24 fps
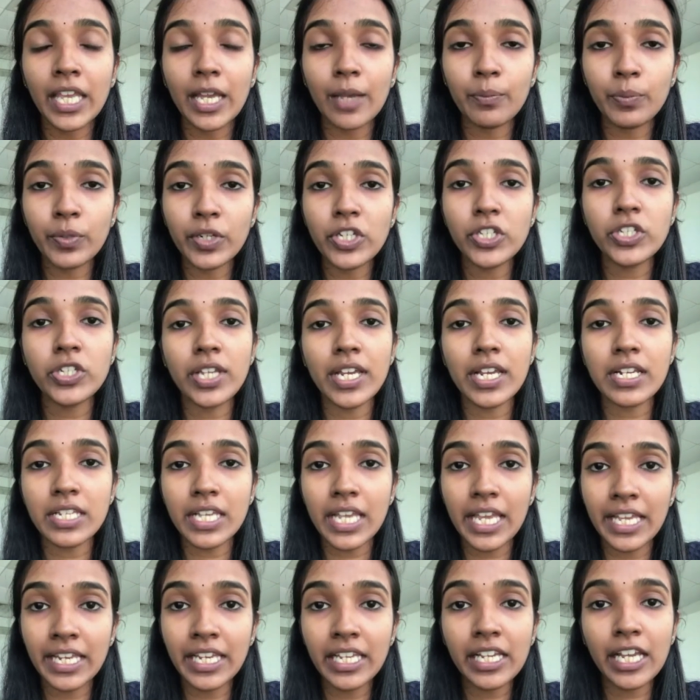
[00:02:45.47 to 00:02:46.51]
appreciate
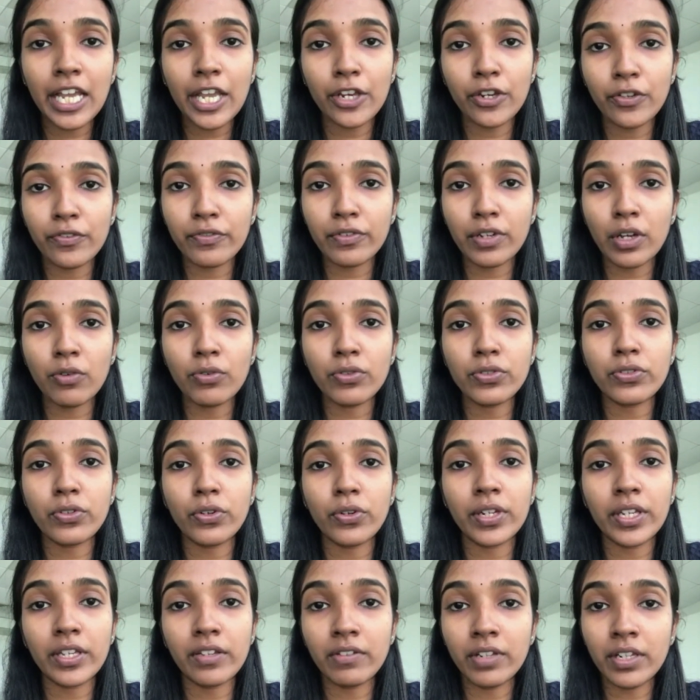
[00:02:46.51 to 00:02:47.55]
any kind of doubts,
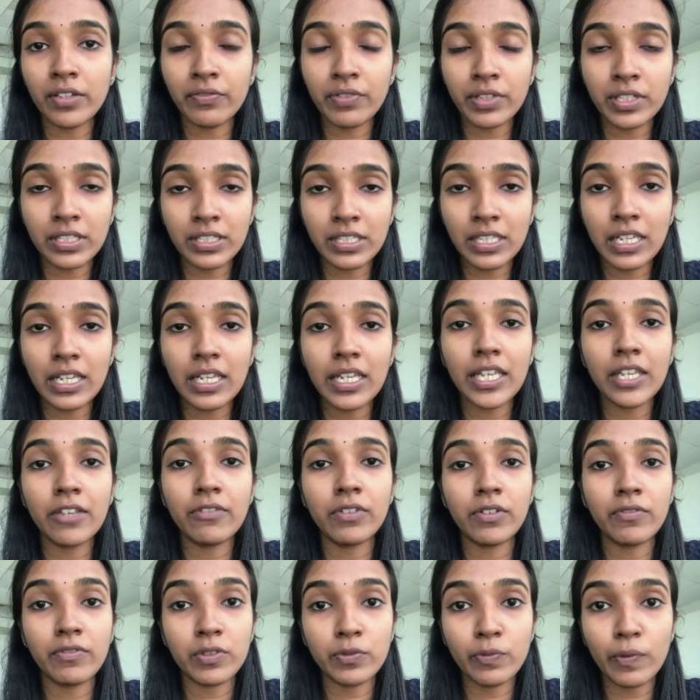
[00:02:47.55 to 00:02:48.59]
or even if it's silly,
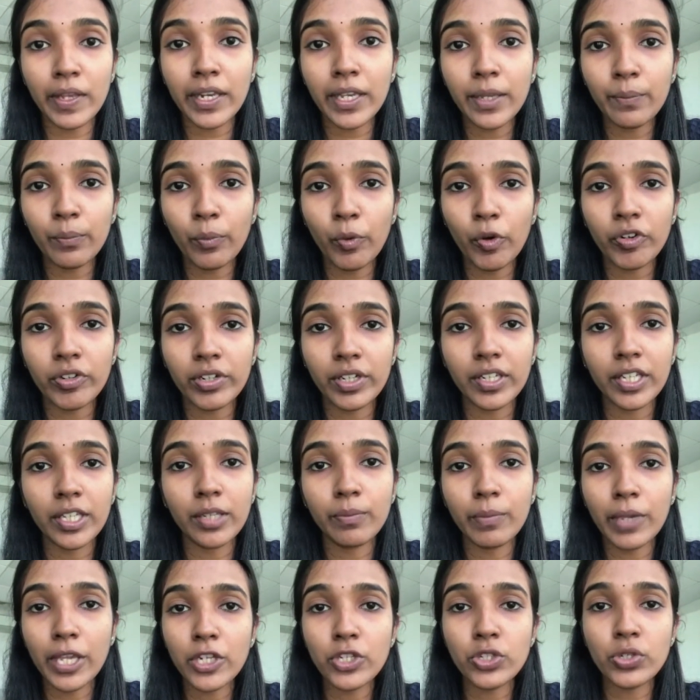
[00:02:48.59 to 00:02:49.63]
even if it's very important, he
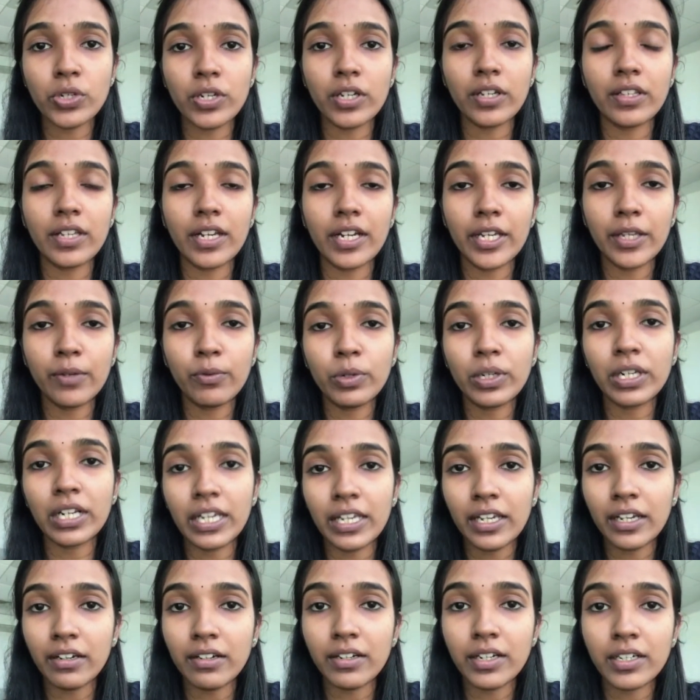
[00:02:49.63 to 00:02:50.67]
made sure that he would
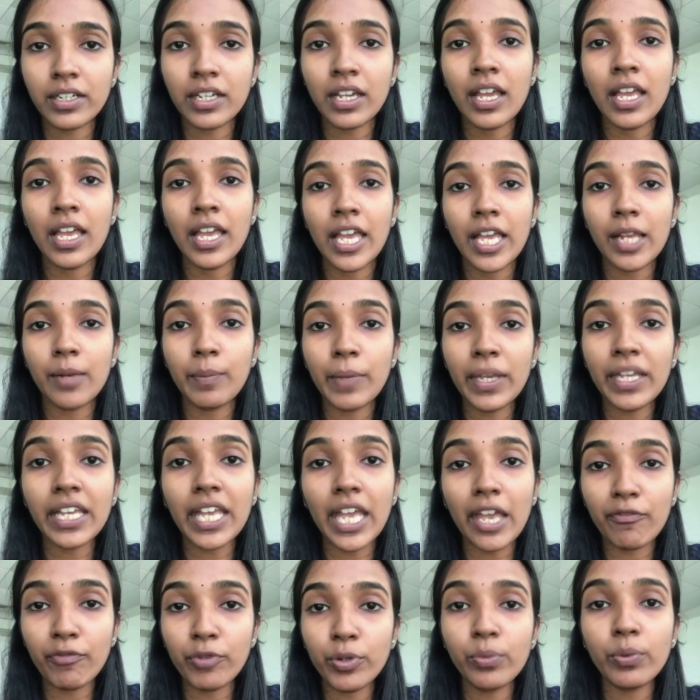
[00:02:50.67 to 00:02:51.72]
clear it and make
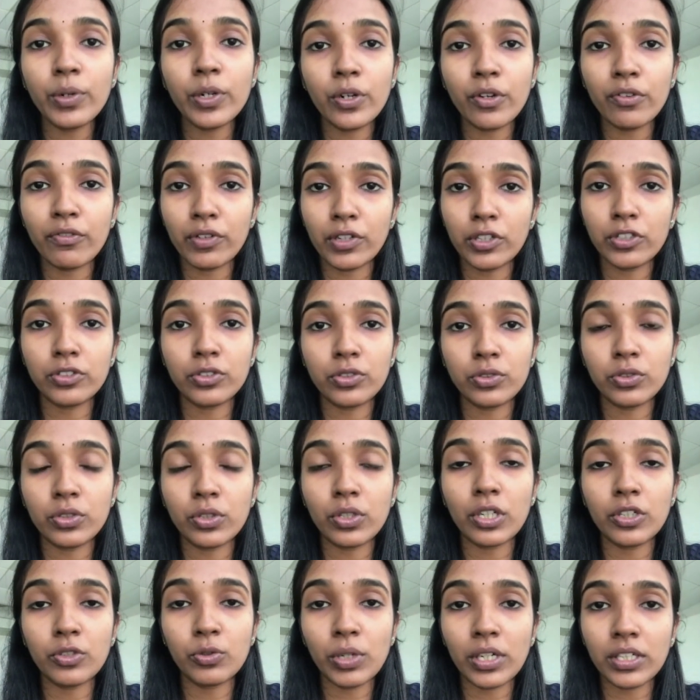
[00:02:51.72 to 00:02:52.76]
every one of us
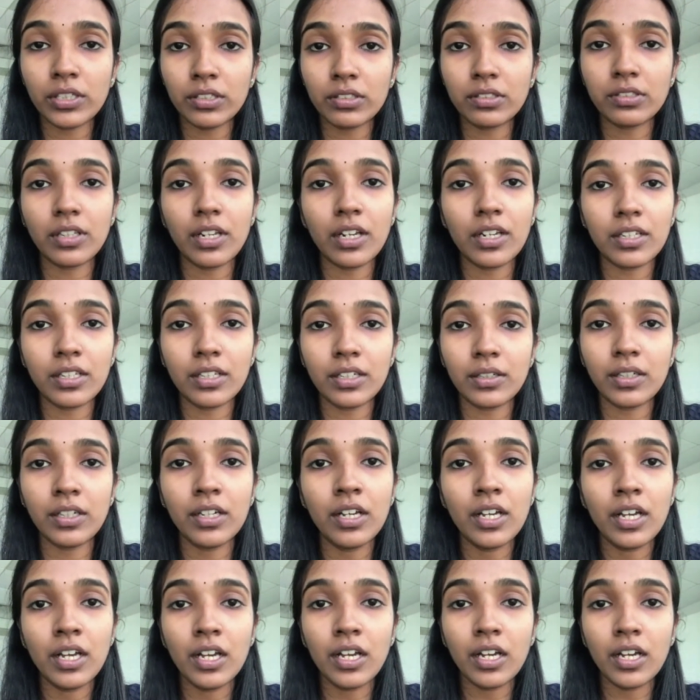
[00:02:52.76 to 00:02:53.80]
to understand
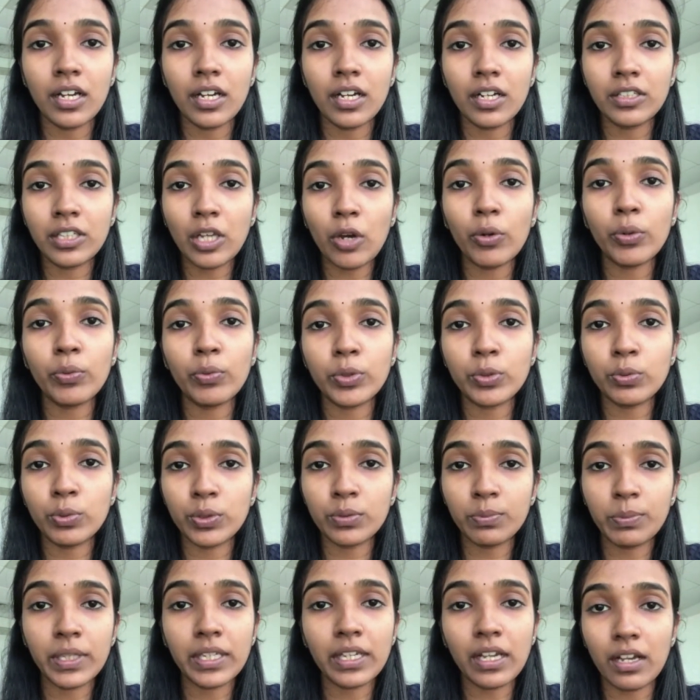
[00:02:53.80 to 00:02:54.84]
the doubt which
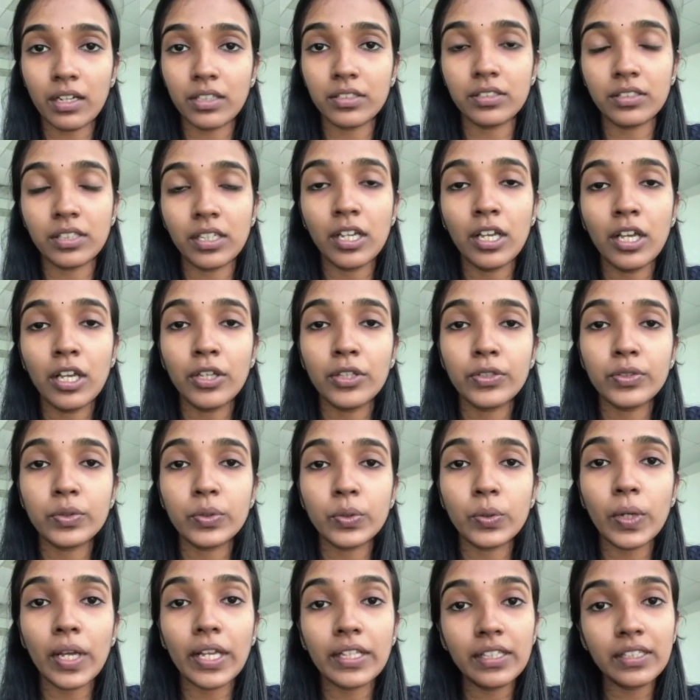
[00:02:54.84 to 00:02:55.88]
was being asked.
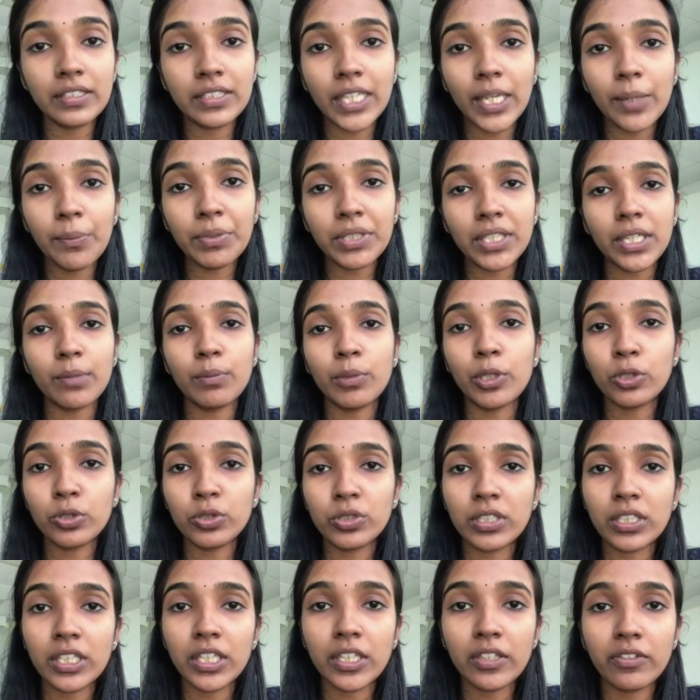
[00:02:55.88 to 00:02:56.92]
So at the same time, he
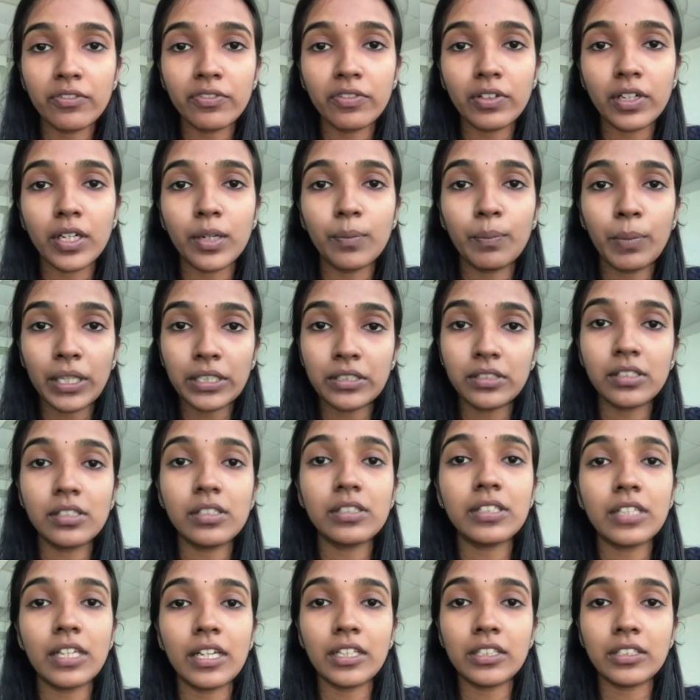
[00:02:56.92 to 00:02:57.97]
used to give
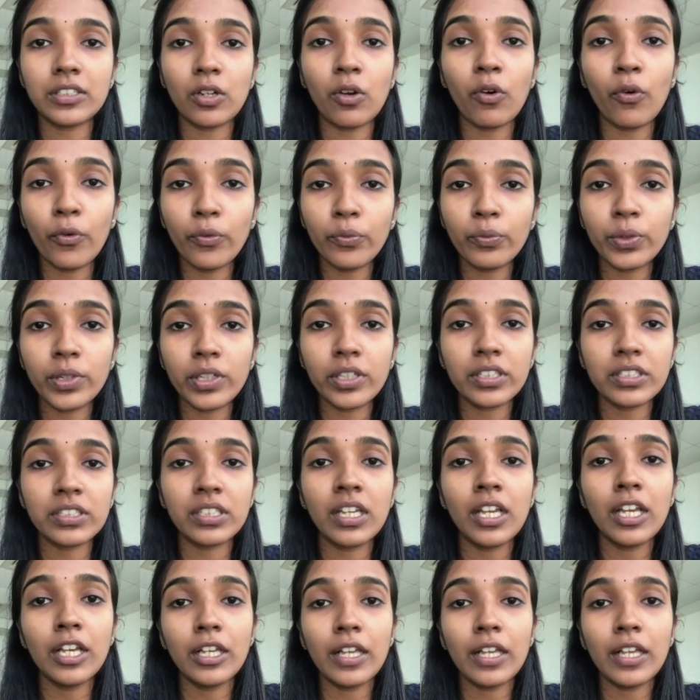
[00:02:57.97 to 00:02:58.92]
puzzles and homeworks,